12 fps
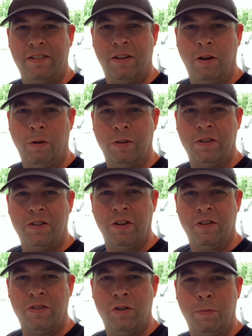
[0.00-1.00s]
So this is
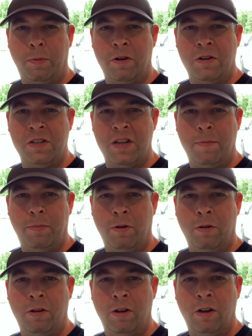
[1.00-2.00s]
a super
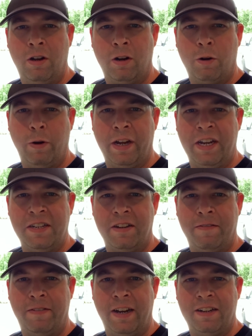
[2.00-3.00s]
simple, quick,
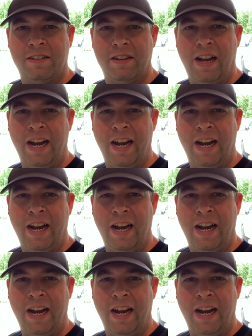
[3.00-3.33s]
easy fix.